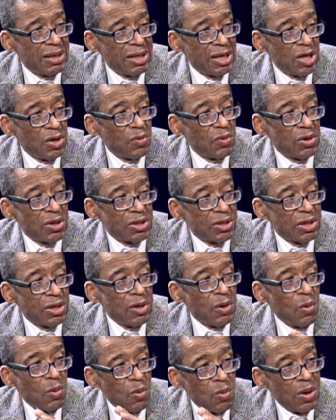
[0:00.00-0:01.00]
In other words,
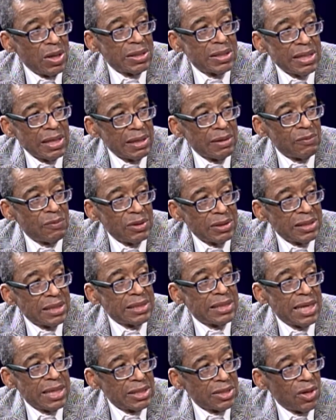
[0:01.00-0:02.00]
once
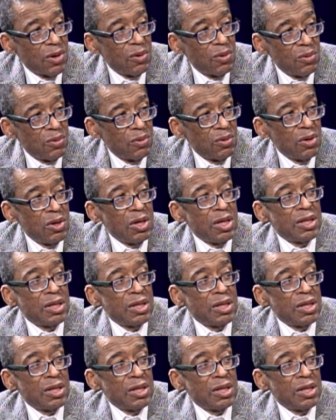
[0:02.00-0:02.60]
it takes hold,